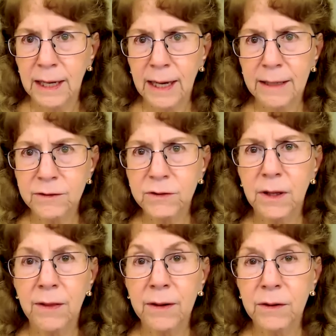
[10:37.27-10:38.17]
as
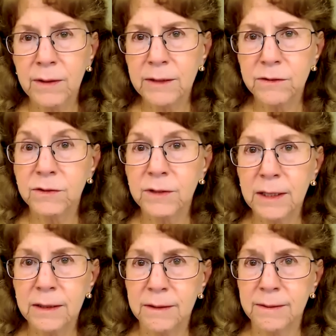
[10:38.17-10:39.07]
the great
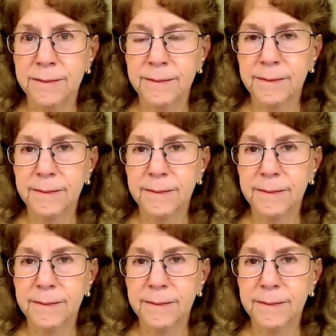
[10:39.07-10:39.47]
Satan.